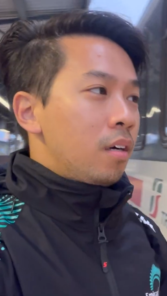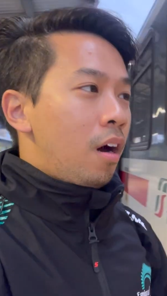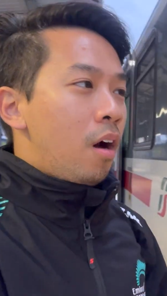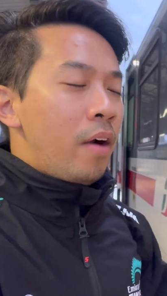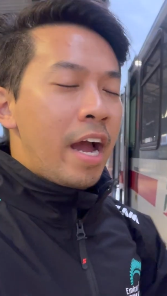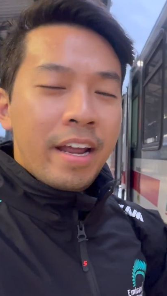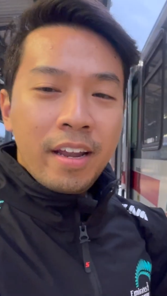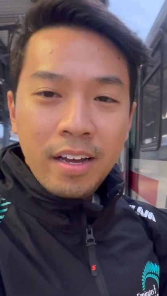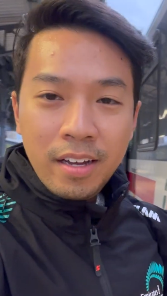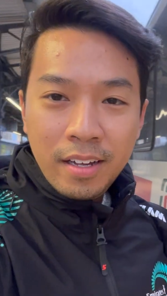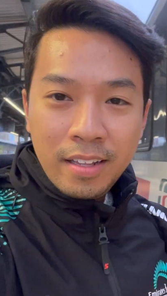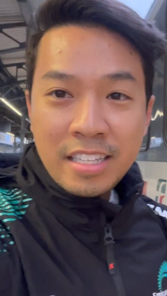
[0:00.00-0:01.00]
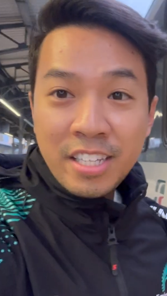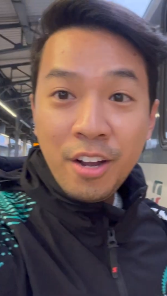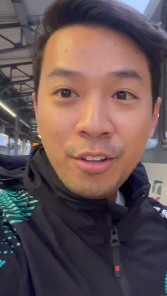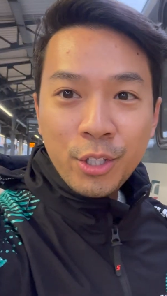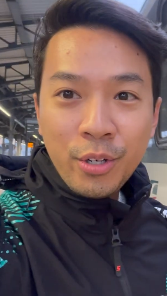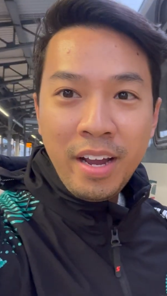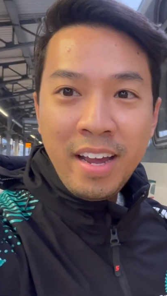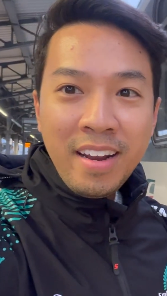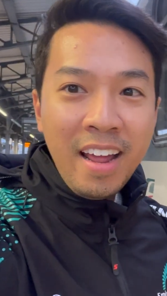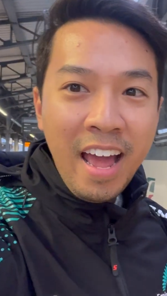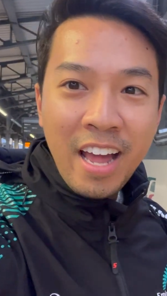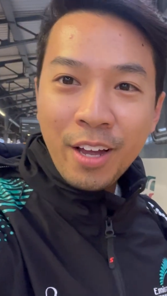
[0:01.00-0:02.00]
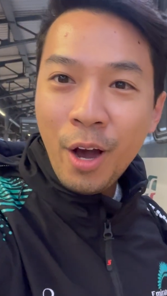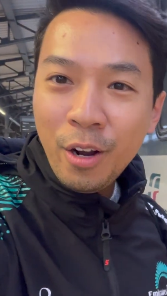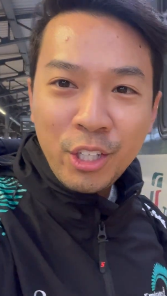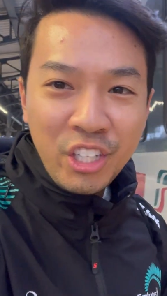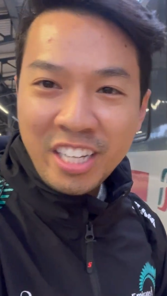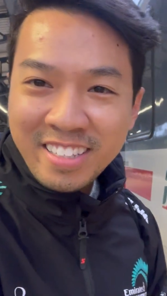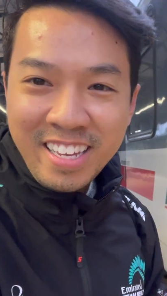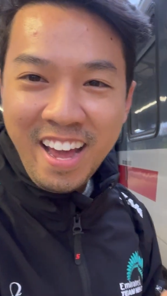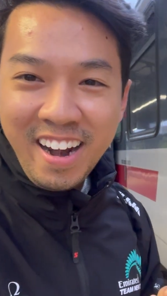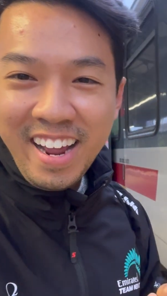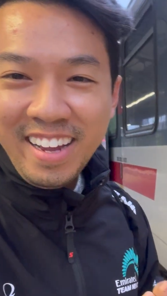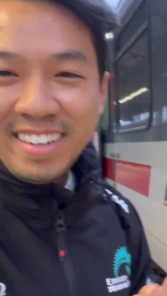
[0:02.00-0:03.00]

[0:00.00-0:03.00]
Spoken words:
Alright, let's get on the train and go to Cinque Terre.